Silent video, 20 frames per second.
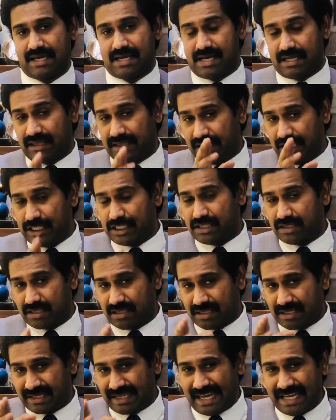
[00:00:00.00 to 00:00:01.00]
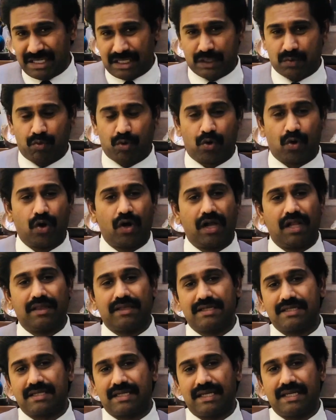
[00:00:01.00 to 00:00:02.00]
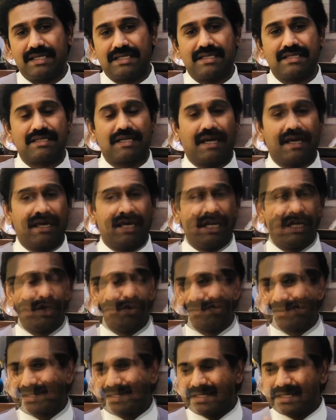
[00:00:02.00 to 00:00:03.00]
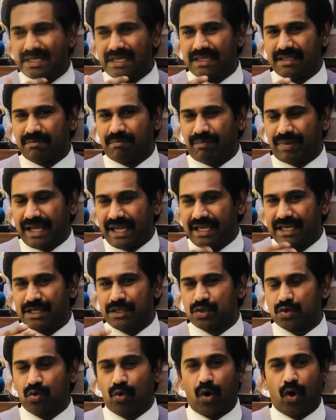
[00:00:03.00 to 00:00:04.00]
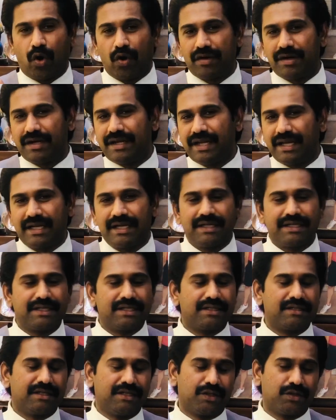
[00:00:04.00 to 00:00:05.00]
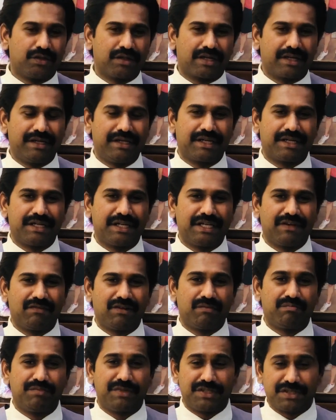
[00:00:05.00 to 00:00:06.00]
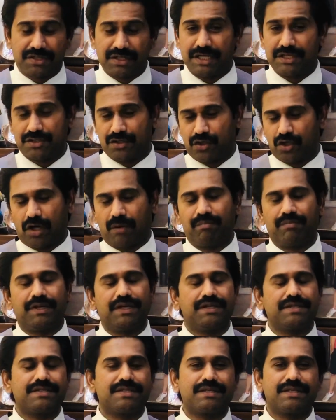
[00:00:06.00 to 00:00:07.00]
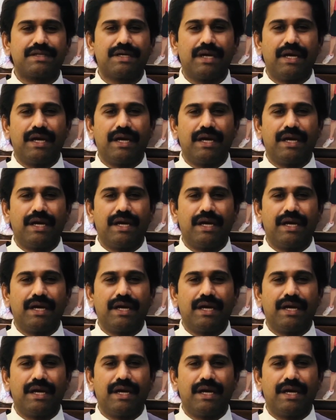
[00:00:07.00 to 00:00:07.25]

these stages. What are all the stages I elucidated? Well, if you see the players who already entered into the clinical development stage, the top players,